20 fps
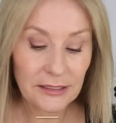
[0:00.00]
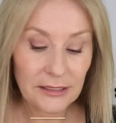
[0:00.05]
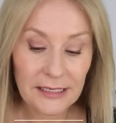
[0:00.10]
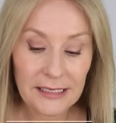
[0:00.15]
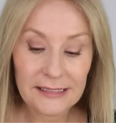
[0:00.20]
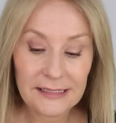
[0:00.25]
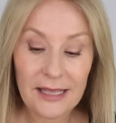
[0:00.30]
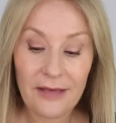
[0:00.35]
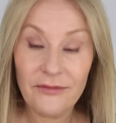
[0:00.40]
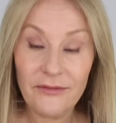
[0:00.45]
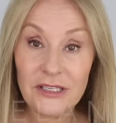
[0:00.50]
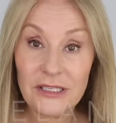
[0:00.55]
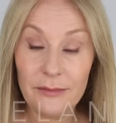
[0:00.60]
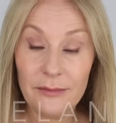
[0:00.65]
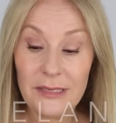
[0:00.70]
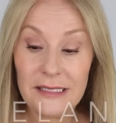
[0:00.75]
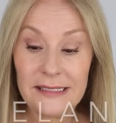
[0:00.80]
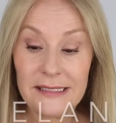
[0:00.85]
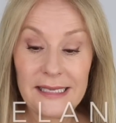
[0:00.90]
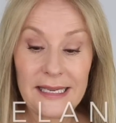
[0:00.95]
and it's their
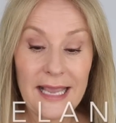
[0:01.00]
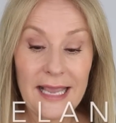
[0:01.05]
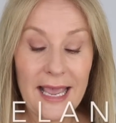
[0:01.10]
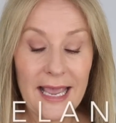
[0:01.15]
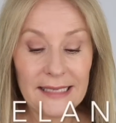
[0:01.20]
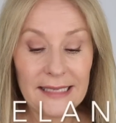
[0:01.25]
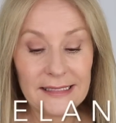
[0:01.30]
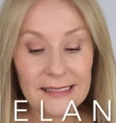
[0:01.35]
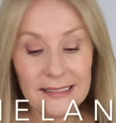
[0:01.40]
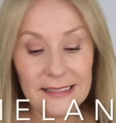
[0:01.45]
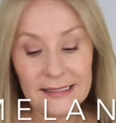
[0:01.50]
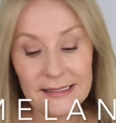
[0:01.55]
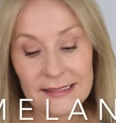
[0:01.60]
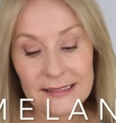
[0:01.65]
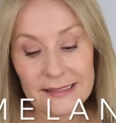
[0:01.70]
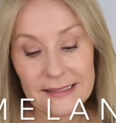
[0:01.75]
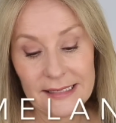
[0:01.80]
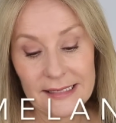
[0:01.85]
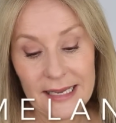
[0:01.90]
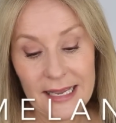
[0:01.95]
vitamin C
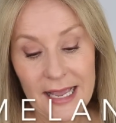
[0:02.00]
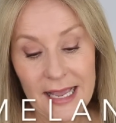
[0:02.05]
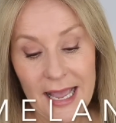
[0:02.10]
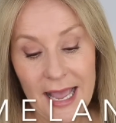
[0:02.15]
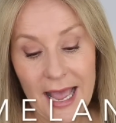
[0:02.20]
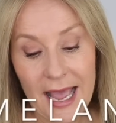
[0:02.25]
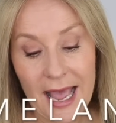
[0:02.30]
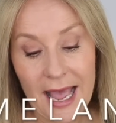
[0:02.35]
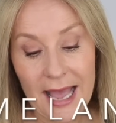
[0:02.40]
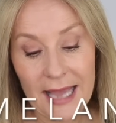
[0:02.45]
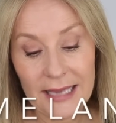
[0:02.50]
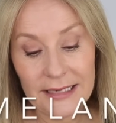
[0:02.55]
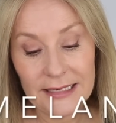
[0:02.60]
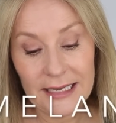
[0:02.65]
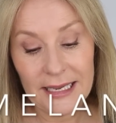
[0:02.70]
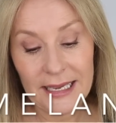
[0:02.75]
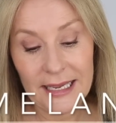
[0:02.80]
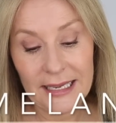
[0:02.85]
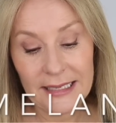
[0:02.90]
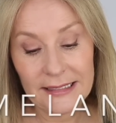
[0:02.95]
essence, and
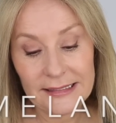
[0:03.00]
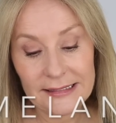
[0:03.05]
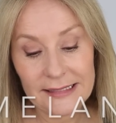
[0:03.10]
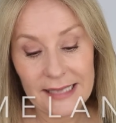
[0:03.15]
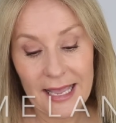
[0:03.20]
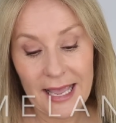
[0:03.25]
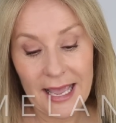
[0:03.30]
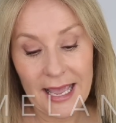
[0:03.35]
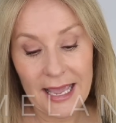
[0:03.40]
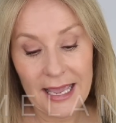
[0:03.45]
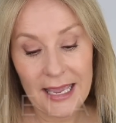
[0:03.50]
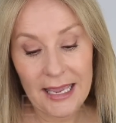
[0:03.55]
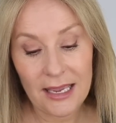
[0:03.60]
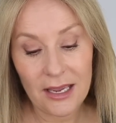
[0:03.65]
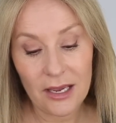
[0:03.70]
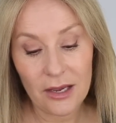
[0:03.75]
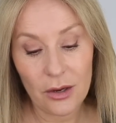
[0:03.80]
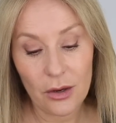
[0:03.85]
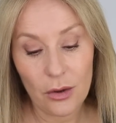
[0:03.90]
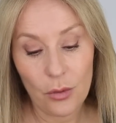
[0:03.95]
it's a
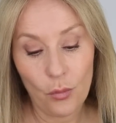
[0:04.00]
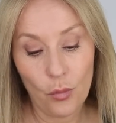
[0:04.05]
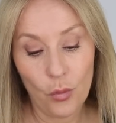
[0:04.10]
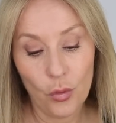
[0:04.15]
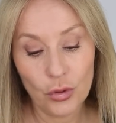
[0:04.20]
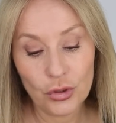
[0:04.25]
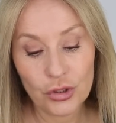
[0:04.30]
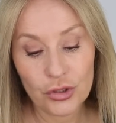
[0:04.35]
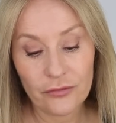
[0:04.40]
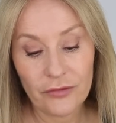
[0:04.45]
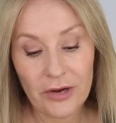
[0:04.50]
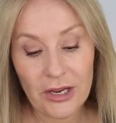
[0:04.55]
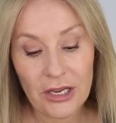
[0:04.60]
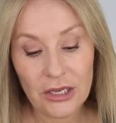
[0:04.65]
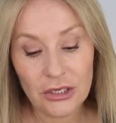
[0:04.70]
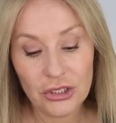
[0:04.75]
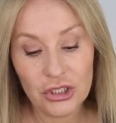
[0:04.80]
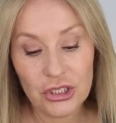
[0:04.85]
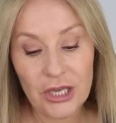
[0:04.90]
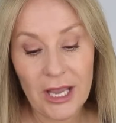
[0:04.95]

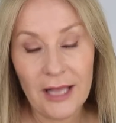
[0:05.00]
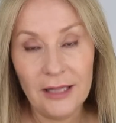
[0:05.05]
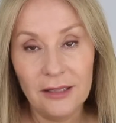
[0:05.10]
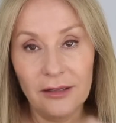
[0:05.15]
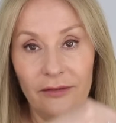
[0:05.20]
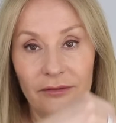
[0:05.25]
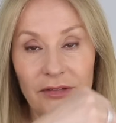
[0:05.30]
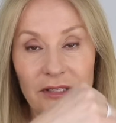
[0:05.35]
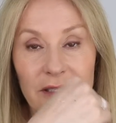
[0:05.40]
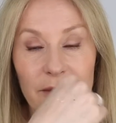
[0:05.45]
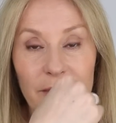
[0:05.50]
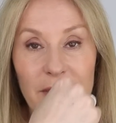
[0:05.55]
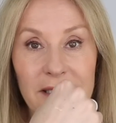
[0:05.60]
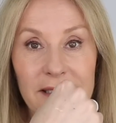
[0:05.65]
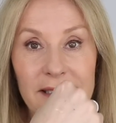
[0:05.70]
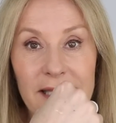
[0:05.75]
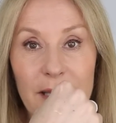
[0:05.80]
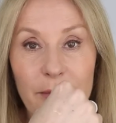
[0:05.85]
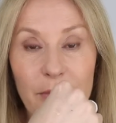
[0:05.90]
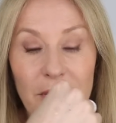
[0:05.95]
watery gel vitamin
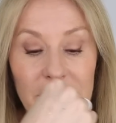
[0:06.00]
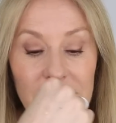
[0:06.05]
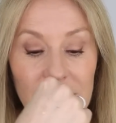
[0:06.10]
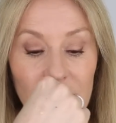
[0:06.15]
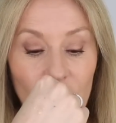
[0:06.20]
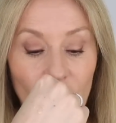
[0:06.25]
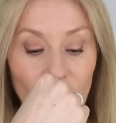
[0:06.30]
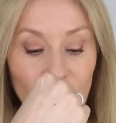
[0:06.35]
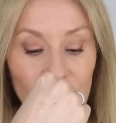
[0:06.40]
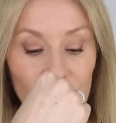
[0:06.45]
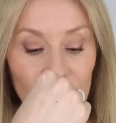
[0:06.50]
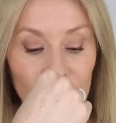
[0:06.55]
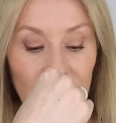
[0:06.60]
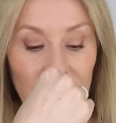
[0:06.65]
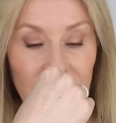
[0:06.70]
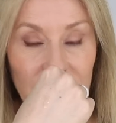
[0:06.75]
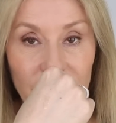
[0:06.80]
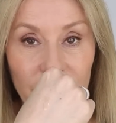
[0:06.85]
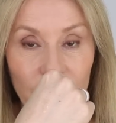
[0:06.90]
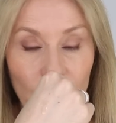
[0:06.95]
C, but it's a
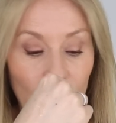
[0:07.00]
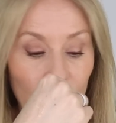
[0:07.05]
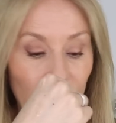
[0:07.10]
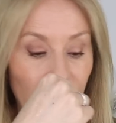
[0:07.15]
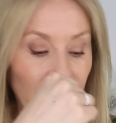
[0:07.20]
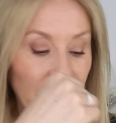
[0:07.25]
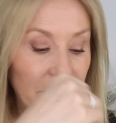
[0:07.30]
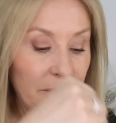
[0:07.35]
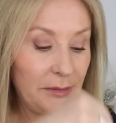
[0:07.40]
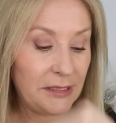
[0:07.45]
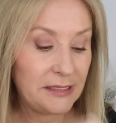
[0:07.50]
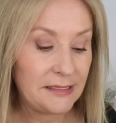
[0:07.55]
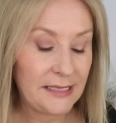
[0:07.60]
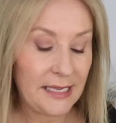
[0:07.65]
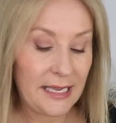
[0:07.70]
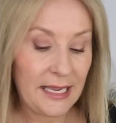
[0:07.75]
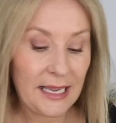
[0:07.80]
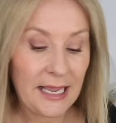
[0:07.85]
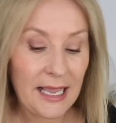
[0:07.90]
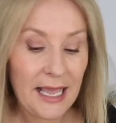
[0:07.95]
concentrated form of vitamin
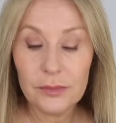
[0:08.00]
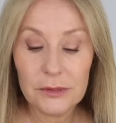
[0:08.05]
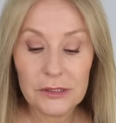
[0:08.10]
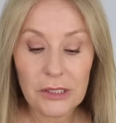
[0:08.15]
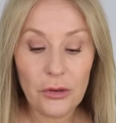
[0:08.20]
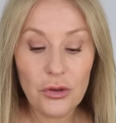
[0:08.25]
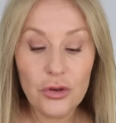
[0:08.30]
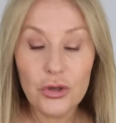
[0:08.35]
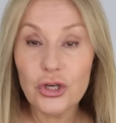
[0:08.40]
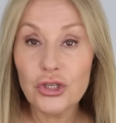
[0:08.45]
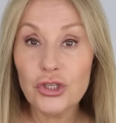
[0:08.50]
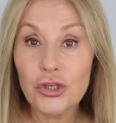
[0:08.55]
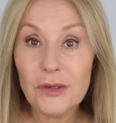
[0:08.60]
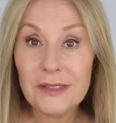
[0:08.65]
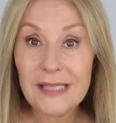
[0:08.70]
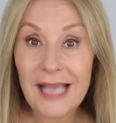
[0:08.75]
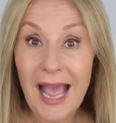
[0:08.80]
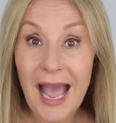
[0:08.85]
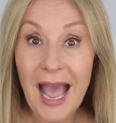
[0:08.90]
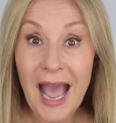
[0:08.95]
C. So you could
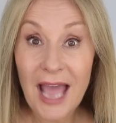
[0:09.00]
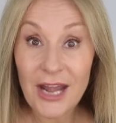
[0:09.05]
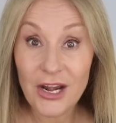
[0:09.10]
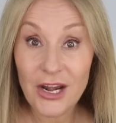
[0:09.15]
use it at